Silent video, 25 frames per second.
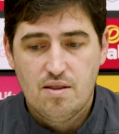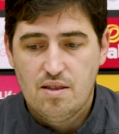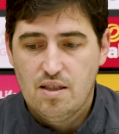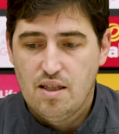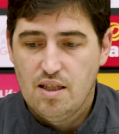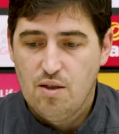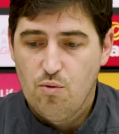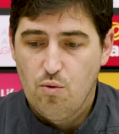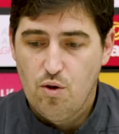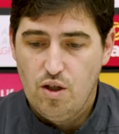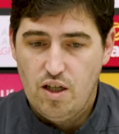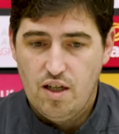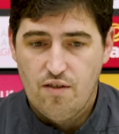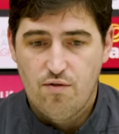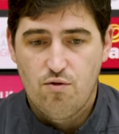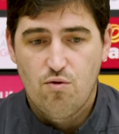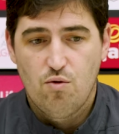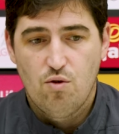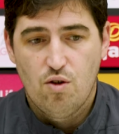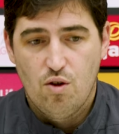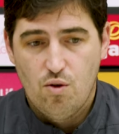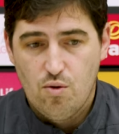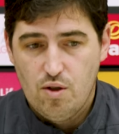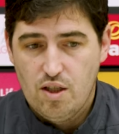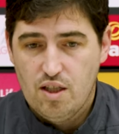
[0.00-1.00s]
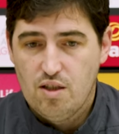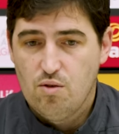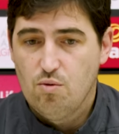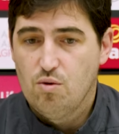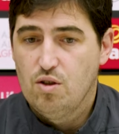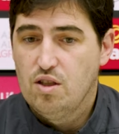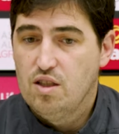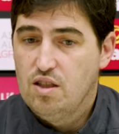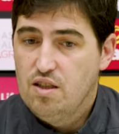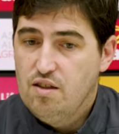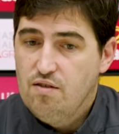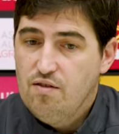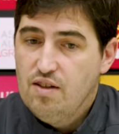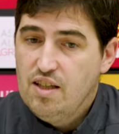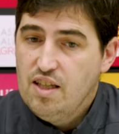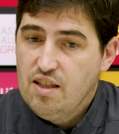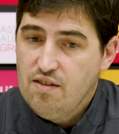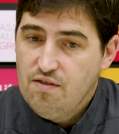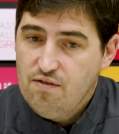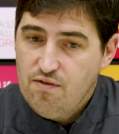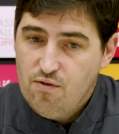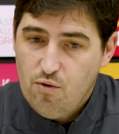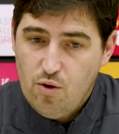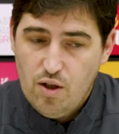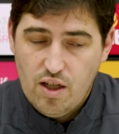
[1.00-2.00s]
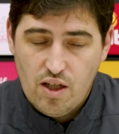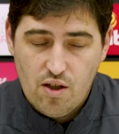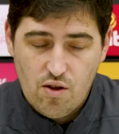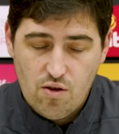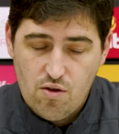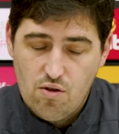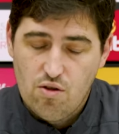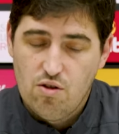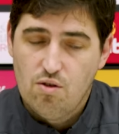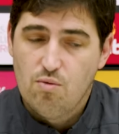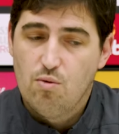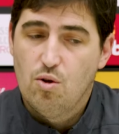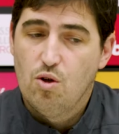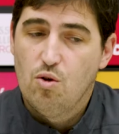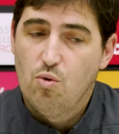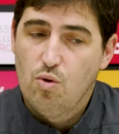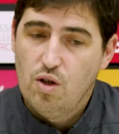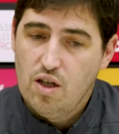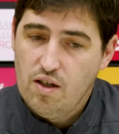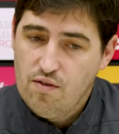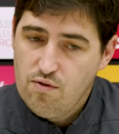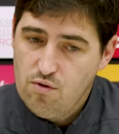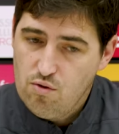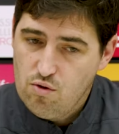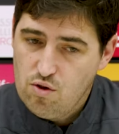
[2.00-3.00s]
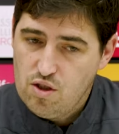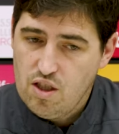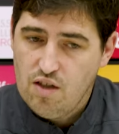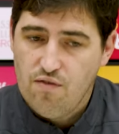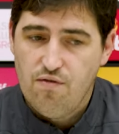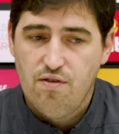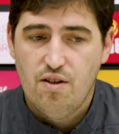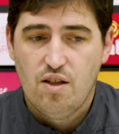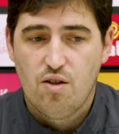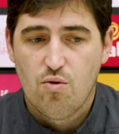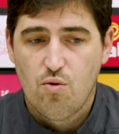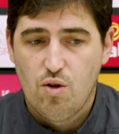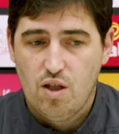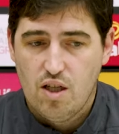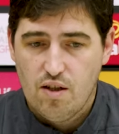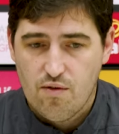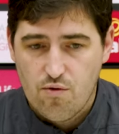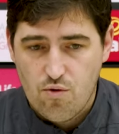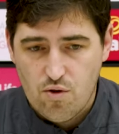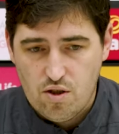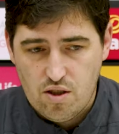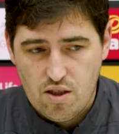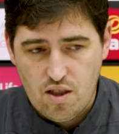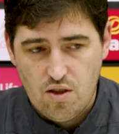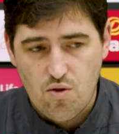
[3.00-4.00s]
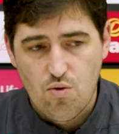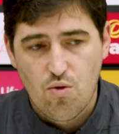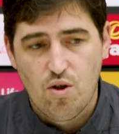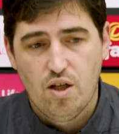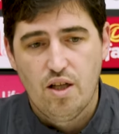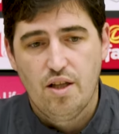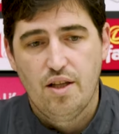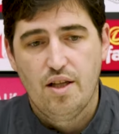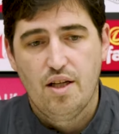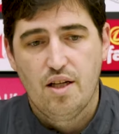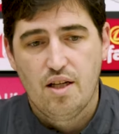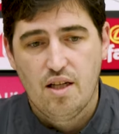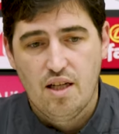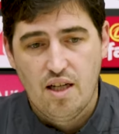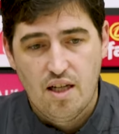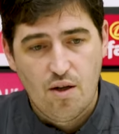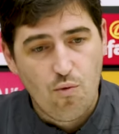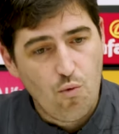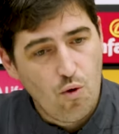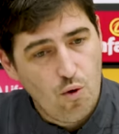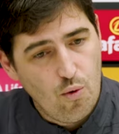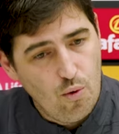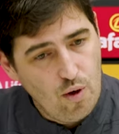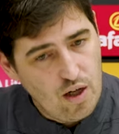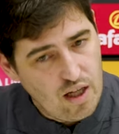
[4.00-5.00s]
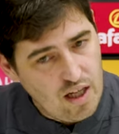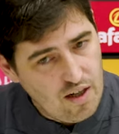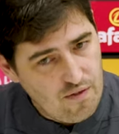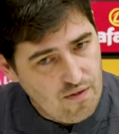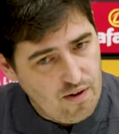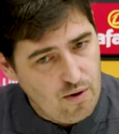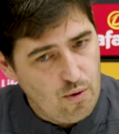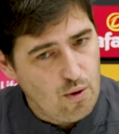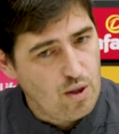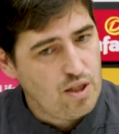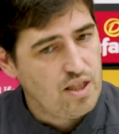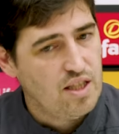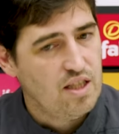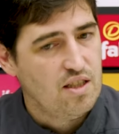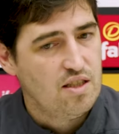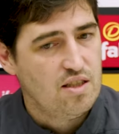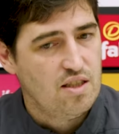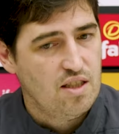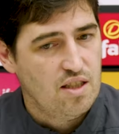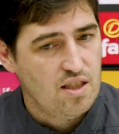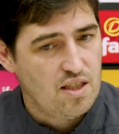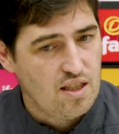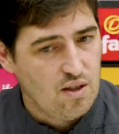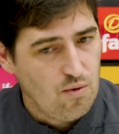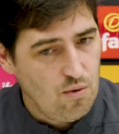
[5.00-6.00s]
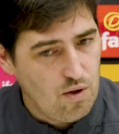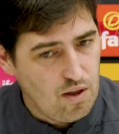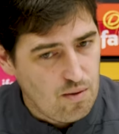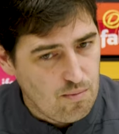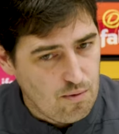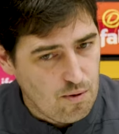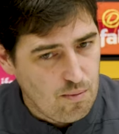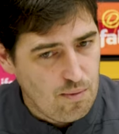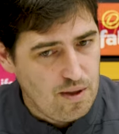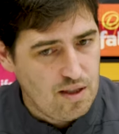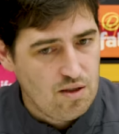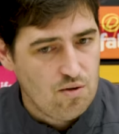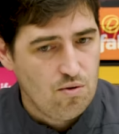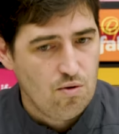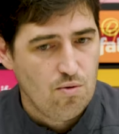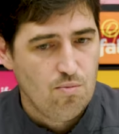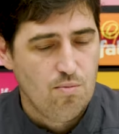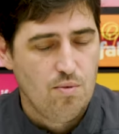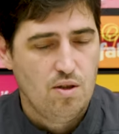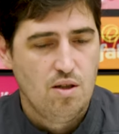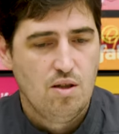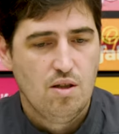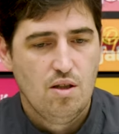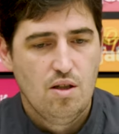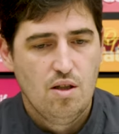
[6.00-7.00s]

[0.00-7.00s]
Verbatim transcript: and we have to know that we even if we are not on the ball, we have to suffer, we have to stay together, and we will have our chances, our momentum.